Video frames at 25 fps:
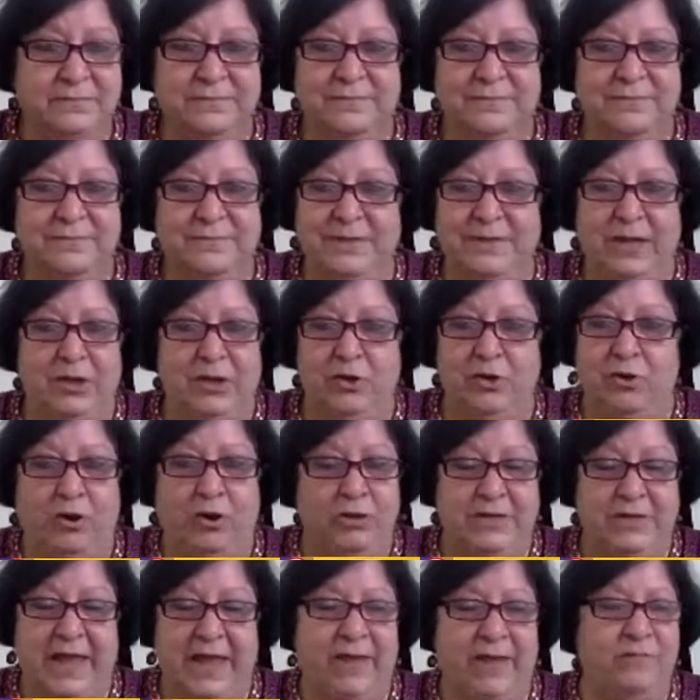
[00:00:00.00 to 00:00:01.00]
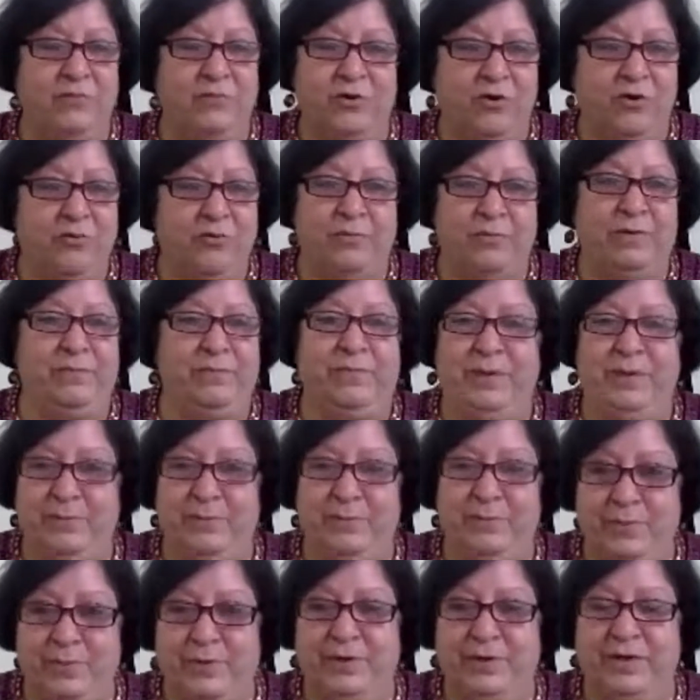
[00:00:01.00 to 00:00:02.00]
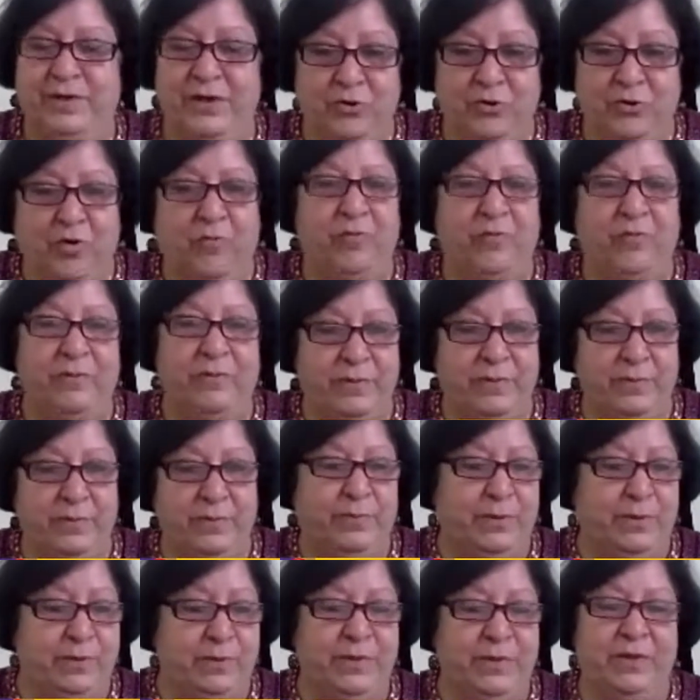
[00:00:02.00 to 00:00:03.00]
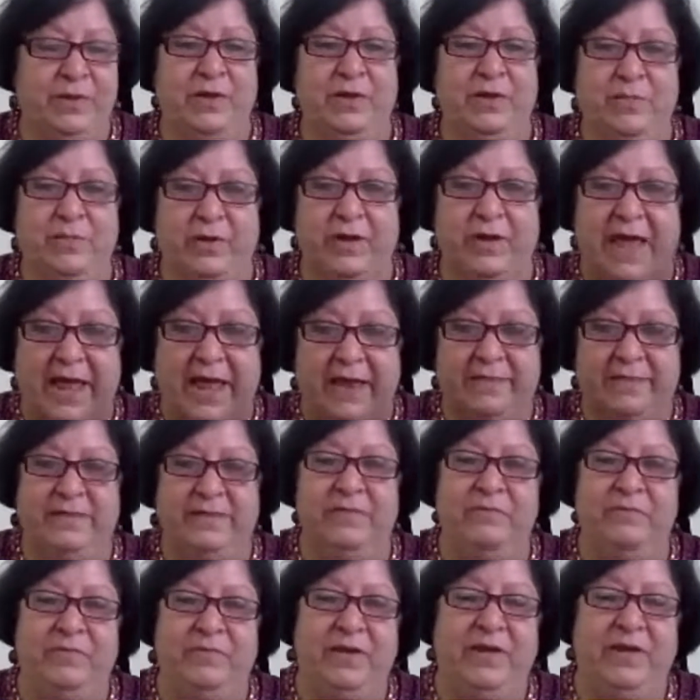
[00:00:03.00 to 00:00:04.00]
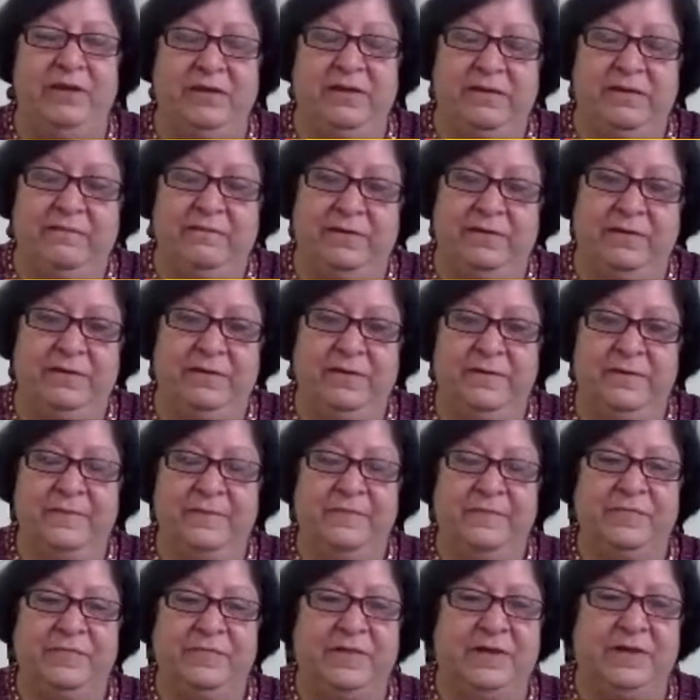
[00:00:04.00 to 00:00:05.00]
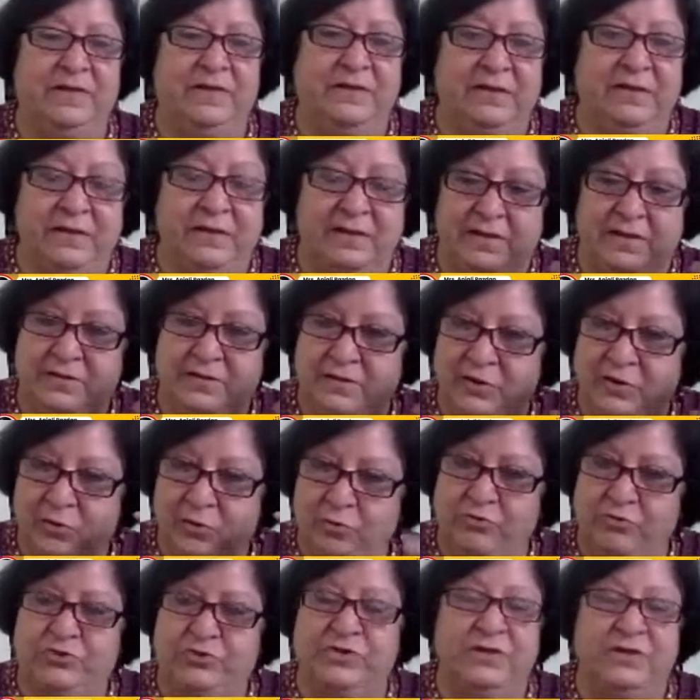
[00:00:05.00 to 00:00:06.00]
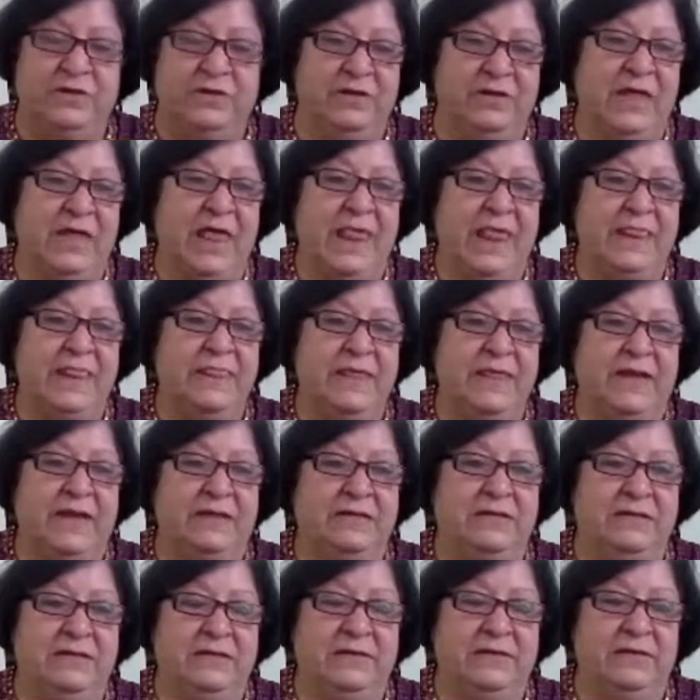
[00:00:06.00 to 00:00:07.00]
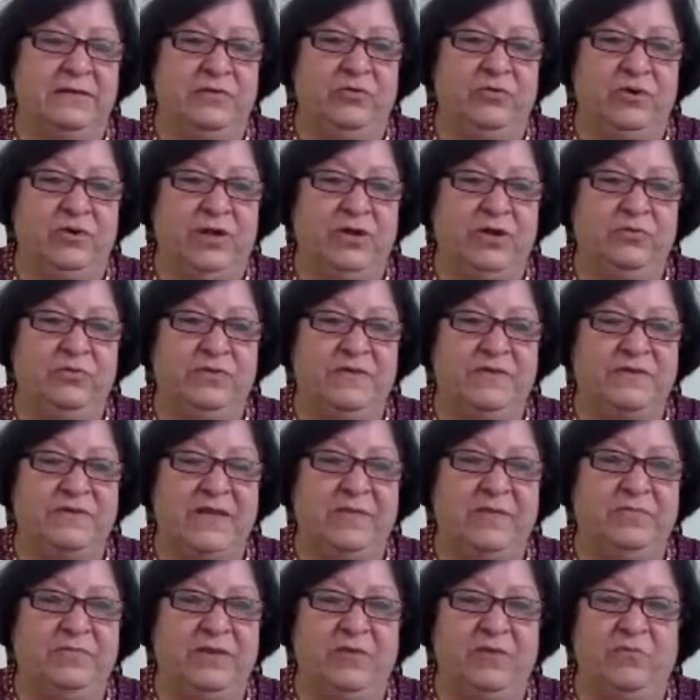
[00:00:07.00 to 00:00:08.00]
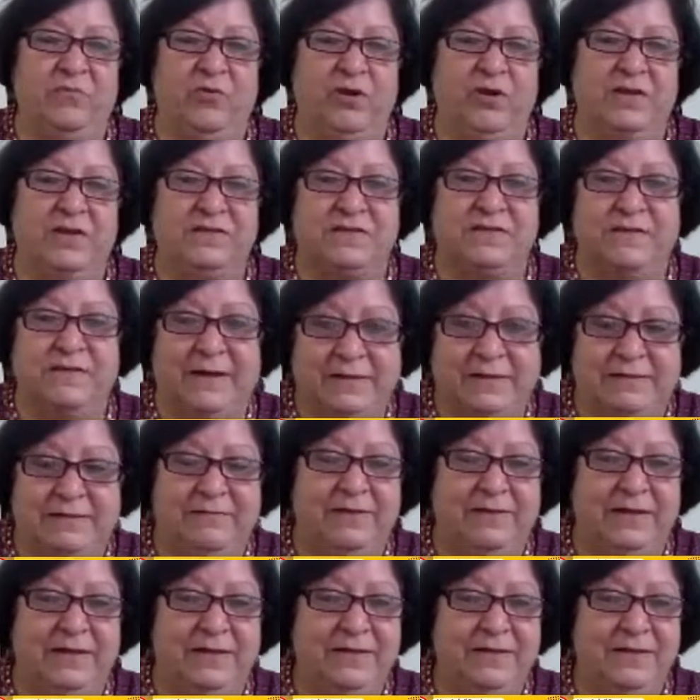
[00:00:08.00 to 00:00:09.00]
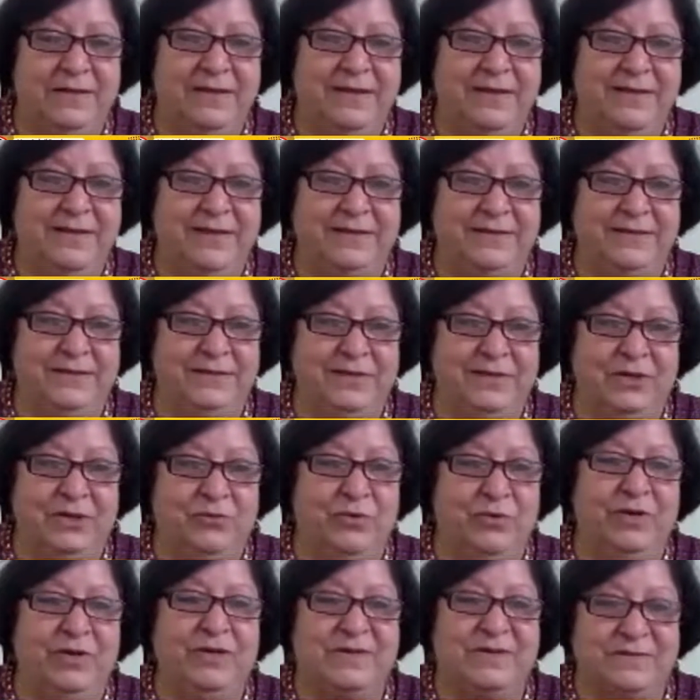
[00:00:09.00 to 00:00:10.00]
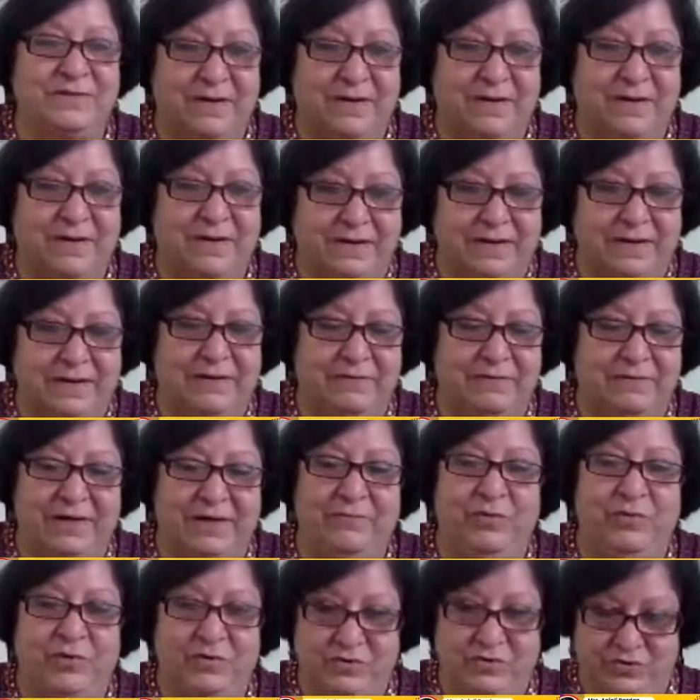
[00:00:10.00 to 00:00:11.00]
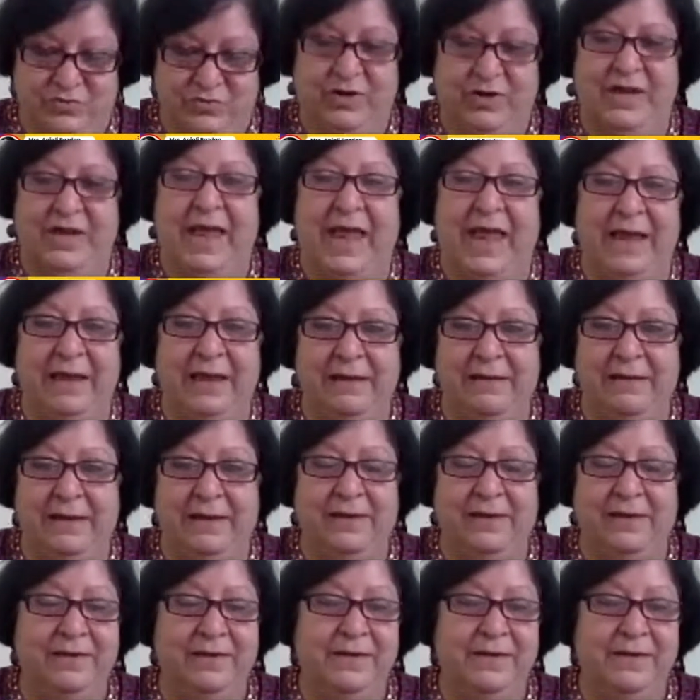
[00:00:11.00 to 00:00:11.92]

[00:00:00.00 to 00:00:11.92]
They are not abnormal people. They're normal people. But have they been given the notion that you can do the same thing more constructively rather than doing destructively because you are angry,